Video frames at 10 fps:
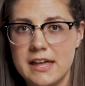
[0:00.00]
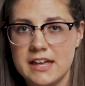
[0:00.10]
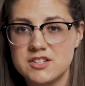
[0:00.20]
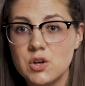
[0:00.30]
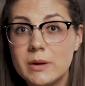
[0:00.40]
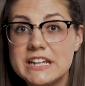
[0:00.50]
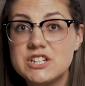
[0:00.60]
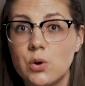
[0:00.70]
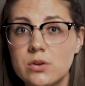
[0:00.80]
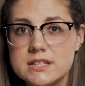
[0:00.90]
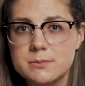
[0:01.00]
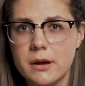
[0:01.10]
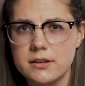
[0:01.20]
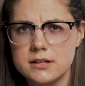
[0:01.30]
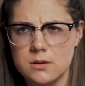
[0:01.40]
And so when he told his
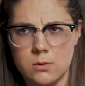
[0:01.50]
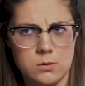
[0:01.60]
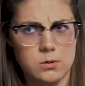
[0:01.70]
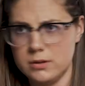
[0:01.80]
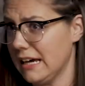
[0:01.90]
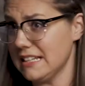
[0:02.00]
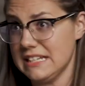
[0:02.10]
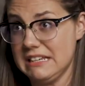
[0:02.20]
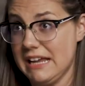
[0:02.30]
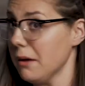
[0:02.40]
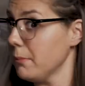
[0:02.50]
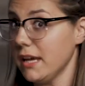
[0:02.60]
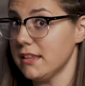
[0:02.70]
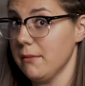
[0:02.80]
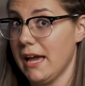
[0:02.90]
brothers, ooh, that did not
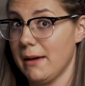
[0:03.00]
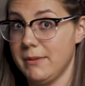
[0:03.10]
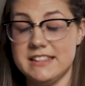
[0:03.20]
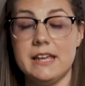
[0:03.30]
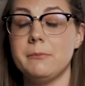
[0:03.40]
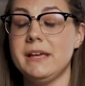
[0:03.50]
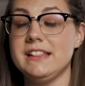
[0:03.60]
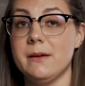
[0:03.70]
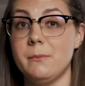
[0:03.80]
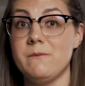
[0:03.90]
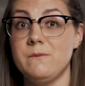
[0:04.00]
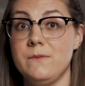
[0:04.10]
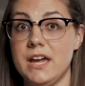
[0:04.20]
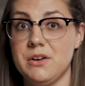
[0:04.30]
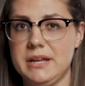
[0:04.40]
make them happy. That made them
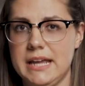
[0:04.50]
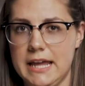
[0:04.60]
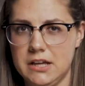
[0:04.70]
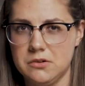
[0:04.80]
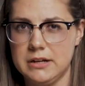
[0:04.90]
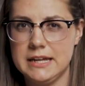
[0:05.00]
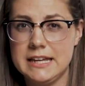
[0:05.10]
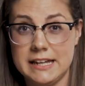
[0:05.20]
very angry.